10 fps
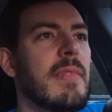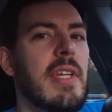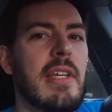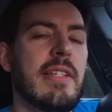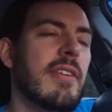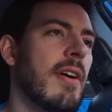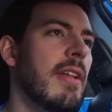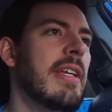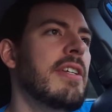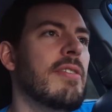It's all
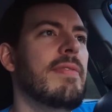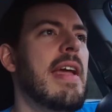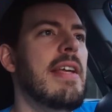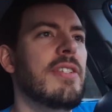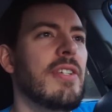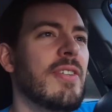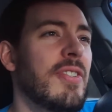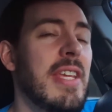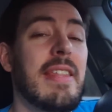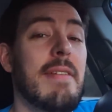in your face, and you're
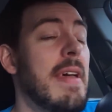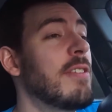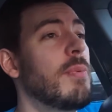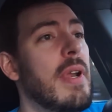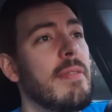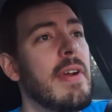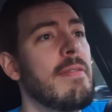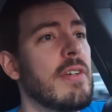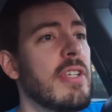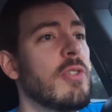seeing that. And that's one of the very
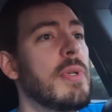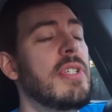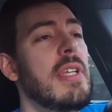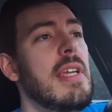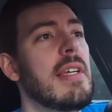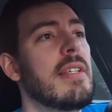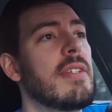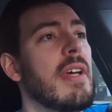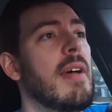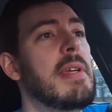first things we see is
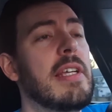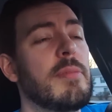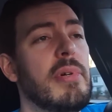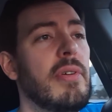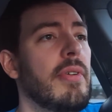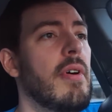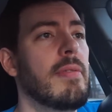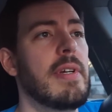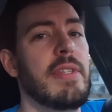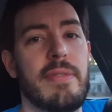he gets pulled
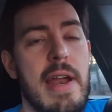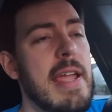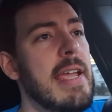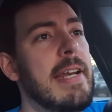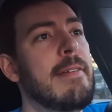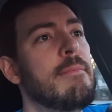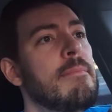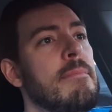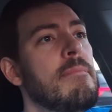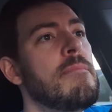over in the rain
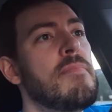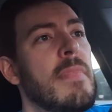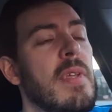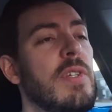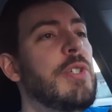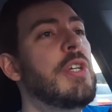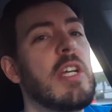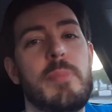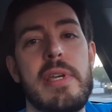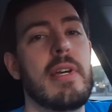
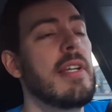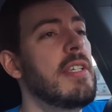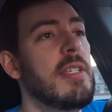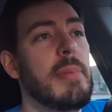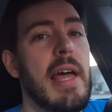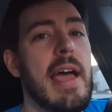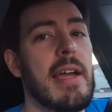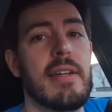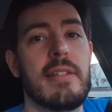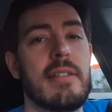just because he's black.
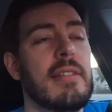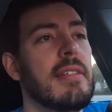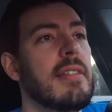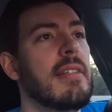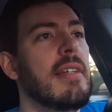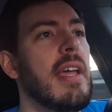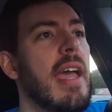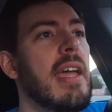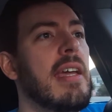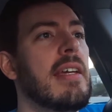
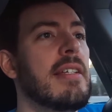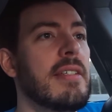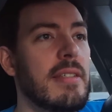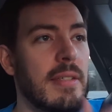And